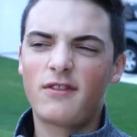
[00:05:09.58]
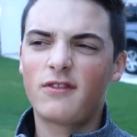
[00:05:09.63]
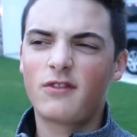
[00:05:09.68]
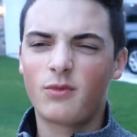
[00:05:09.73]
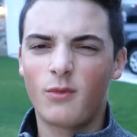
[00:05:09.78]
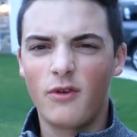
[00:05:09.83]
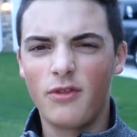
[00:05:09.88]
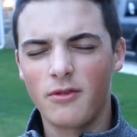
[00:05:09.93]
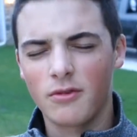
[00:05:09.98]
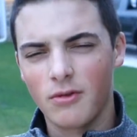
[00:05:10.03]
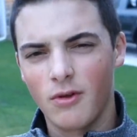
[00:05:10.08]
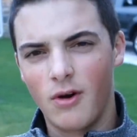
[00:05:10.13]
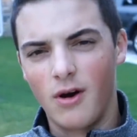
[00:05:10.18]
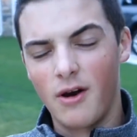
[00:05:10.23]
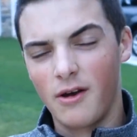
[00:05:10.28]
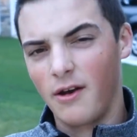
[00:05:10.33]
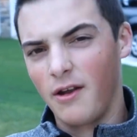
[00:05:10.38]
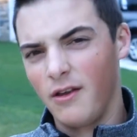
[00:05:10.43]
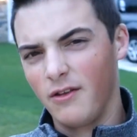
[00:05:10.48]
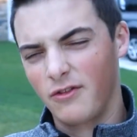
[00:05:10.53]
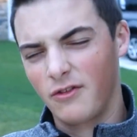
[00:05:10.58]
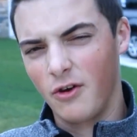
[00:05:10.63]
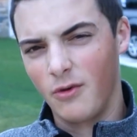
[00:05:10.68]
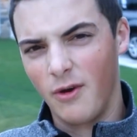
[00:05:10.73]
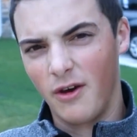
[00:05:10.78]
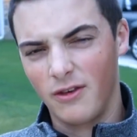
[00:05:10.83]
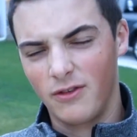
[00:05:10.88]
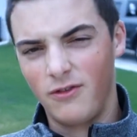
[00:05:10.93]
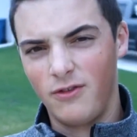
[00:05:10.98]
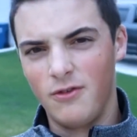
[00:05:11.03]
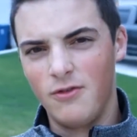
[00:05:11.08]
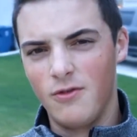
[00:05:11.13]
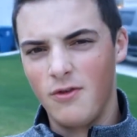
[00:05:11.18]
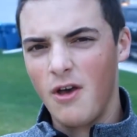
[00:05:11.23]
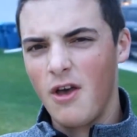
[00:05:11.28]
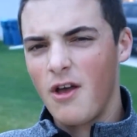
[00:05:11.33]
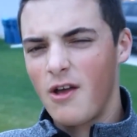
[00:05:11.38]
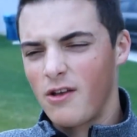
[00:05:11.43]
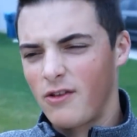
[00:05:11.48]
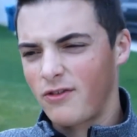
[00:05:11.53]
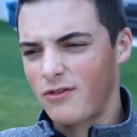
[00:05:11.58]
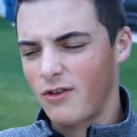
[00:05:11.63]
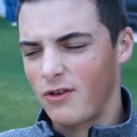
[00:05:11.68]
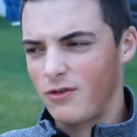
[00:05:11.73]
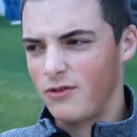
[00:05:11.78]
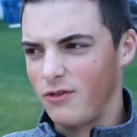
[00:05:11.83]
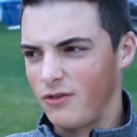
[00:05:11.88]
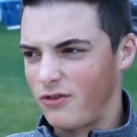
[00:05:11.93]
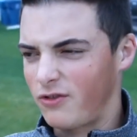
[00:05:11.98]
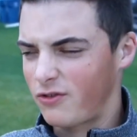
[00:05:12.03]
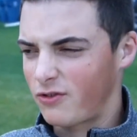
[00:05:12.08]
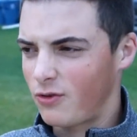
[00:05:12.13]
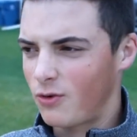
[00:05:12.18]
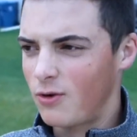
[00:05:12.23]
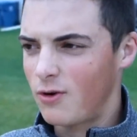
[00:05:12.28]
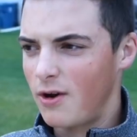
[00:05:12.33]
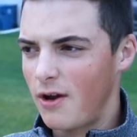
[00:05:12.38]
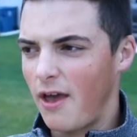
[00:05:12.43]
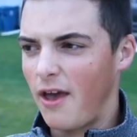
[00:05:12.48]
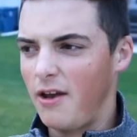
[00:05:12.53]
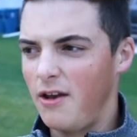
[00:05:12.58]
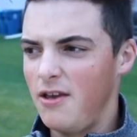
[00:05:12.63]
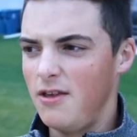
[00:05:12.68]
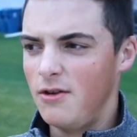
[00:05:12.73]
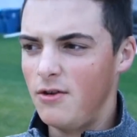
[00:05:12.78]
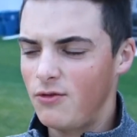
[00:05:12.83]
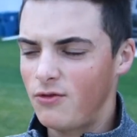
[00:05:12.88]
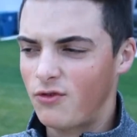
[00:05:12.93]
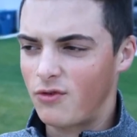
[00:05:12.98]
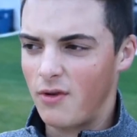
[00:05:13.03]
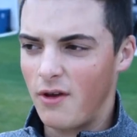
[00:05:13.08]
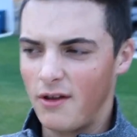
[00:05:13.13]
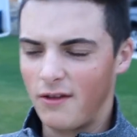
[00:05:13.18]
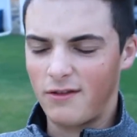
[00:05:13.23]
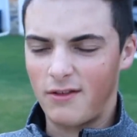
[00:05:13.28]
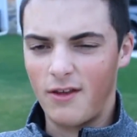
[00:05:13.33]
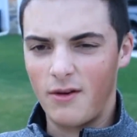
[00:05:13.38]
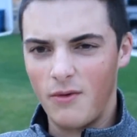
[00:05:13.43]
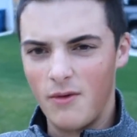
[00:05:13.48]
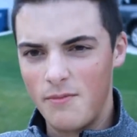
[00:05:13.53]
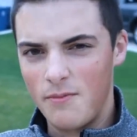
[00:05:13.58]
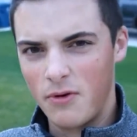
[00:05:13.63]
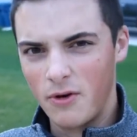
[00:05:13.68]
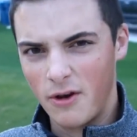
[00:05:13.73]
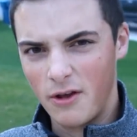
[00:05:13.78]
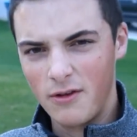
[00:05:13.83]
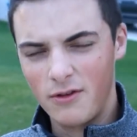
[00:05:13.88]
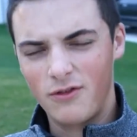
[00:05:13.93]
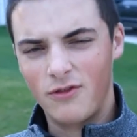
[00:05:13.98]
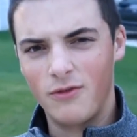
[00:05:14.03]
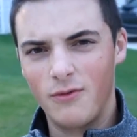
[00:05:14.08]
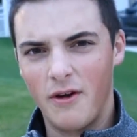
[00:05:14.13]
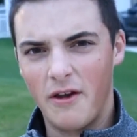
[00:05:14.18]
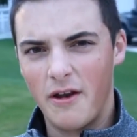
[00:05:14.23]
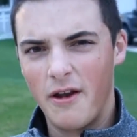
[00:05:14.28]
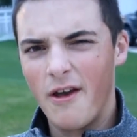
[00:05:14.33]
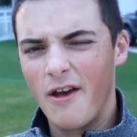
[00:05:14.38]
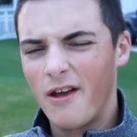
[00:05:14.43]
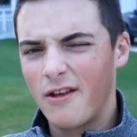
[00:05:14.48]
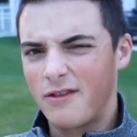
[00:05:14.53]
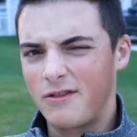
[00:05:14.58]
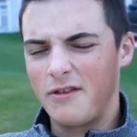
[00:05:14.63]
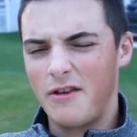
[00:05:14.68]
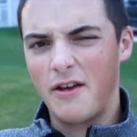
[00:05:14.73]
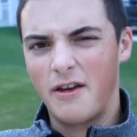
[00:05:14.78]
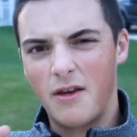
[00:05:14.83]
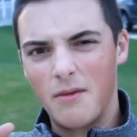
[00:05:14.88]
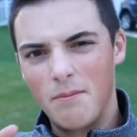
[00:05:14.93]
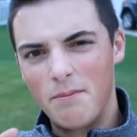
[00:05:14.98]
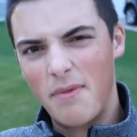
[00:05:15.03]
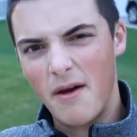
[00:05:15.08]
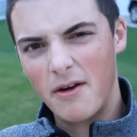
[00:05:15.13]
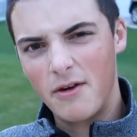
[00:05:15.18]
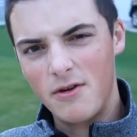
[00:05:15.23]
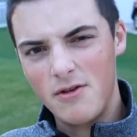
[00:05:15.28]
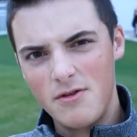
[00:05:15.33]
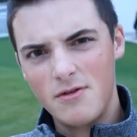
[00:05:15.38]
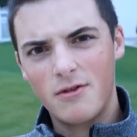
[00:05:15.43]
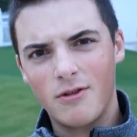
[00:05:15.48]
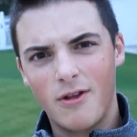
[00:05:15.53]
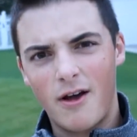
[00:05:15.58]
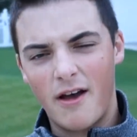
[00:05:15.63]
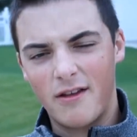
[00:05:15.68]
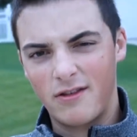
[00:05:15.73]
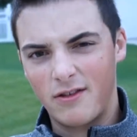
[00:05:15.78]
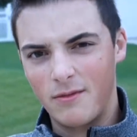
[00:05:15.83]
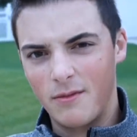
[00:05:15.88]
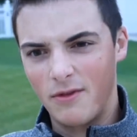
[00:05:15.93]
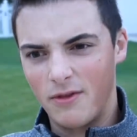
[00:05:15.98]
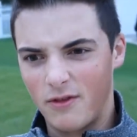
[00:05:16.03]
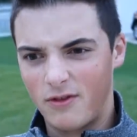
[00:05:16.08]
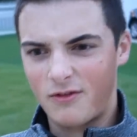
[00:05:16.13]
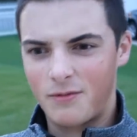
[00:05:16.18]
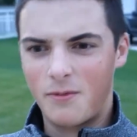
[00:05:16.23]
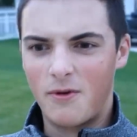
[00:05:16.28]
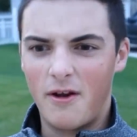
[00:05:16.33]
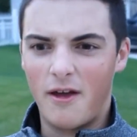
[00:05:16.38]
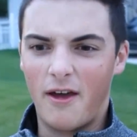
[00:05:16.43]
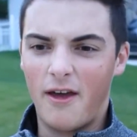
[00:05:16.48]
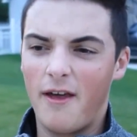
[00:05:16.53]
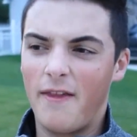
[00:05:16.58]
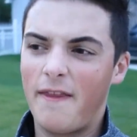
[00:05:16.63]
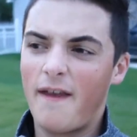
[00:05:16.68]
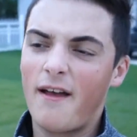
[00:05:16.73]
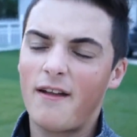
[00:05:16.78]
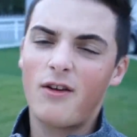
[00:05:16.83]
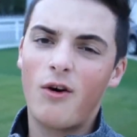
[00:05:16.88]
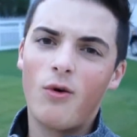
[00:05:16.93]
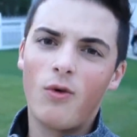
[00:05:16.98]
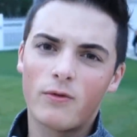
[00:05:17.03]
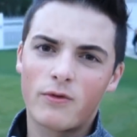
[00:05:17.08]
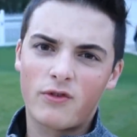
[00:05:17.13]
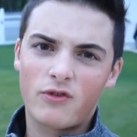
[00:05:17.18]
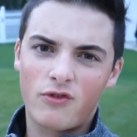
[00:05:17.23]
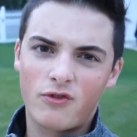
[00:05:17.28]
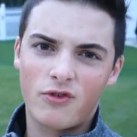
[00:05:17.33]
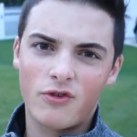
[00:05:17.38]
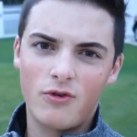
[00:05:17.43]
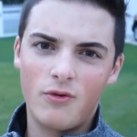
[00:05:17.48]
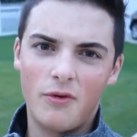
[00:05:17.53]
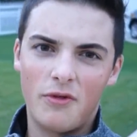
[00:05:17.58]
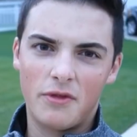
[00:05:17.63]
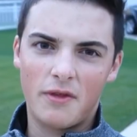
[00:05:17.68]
is when the lawn is going to start to store any nutrients that we put into it so that it can better utilize them in the spring. And that holds true with